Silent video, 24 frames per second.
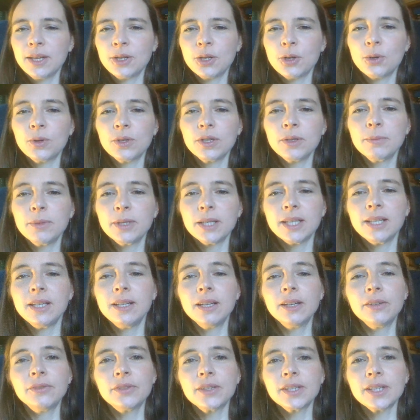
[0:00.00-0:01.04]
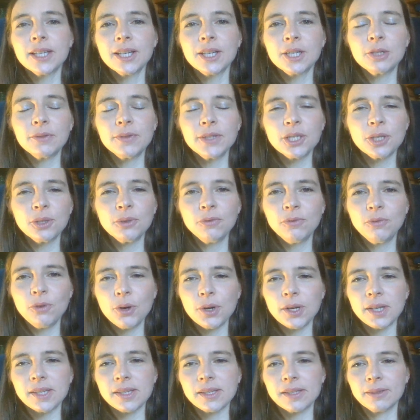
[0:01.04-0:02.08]
told him that he loved the sound of his own
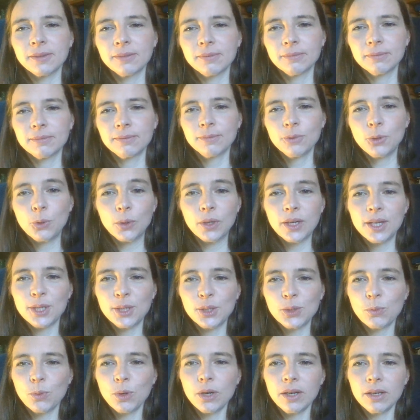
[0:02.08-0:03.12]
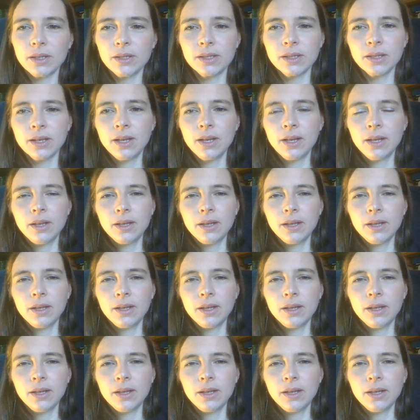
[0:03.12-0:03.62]
voice, or in his words,